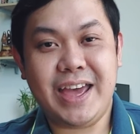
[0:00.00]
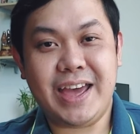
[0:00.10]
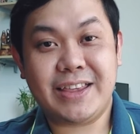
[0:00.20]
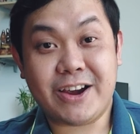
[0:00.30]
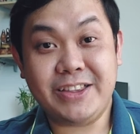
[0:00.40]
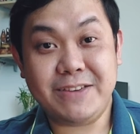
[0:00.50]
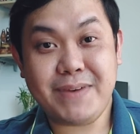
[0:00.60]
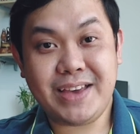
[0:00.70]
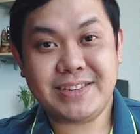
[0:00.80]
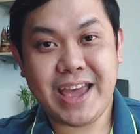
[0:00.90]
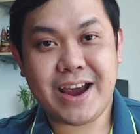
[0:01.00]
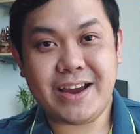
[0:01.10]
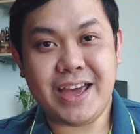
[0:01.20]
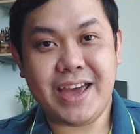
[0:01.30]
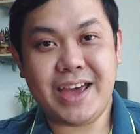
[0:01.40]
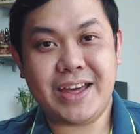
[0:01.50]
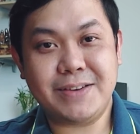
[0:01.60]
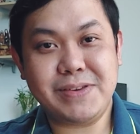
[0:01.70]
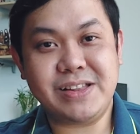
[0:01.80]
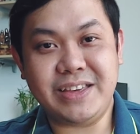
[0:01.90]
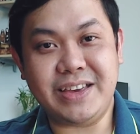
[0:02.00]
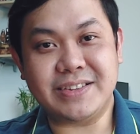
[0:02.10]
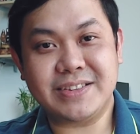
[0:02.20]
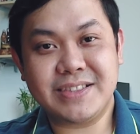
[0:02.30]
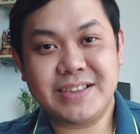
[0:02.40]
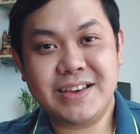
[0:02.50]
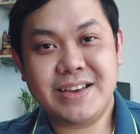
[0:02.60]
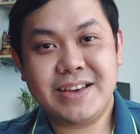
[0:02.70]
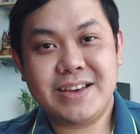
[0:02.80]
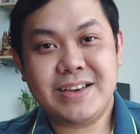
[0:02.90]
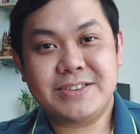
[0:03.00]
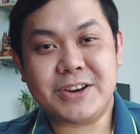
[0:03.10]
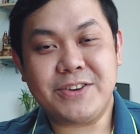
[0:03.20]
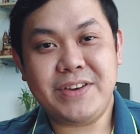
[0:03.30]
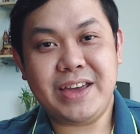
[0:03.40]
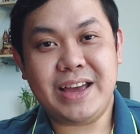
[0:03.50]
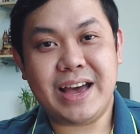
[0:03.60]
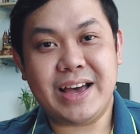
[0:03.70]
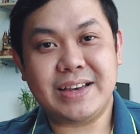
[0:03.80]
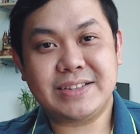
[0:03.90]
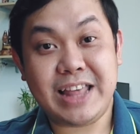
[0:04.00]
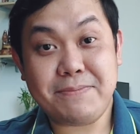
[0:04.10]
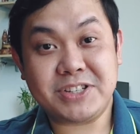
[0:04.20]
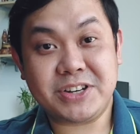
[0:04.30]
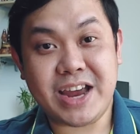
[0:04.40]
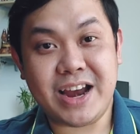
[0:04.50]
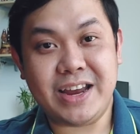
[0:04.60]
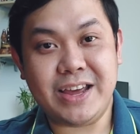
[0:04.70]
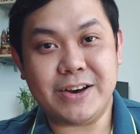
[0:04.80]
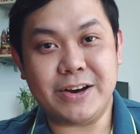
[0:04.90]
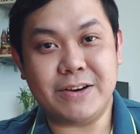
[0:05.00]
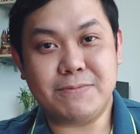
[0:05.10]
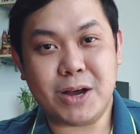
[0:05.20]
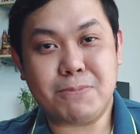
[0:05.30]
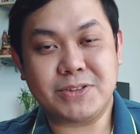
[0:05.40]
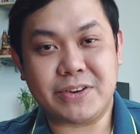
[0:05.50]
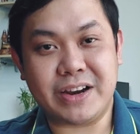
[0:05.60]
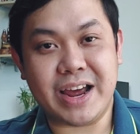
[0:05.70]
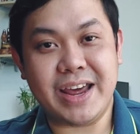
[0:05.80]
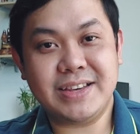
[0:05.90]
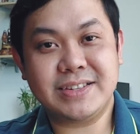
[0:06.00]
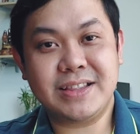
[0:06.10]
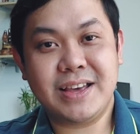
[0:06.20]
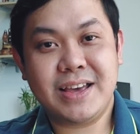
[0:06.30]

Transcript: and currently based here in the Middle East, serving as lay missionary of Couples for Christ